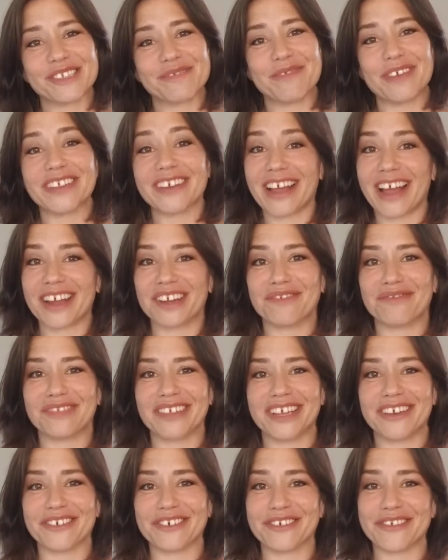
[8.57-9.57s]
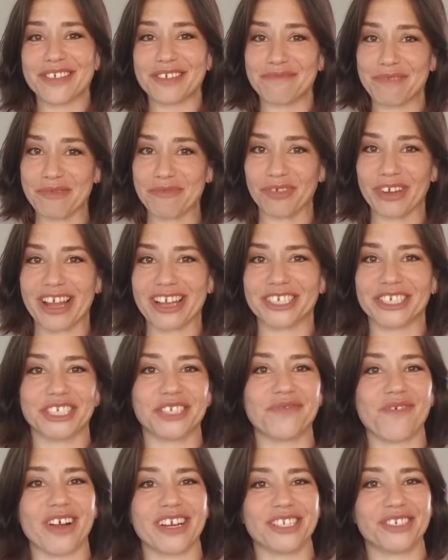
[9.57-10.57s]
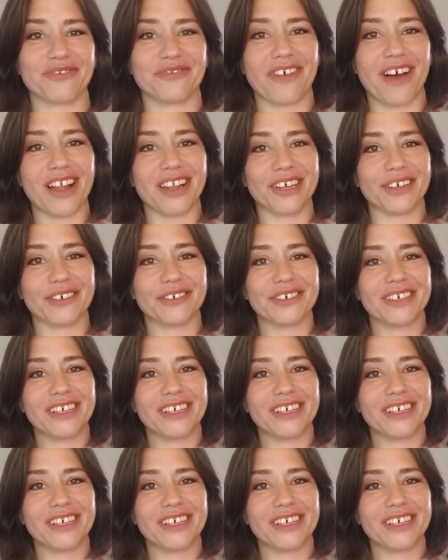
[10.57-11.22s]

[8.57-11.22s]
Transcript: be the kind of leader that people actually want to follow.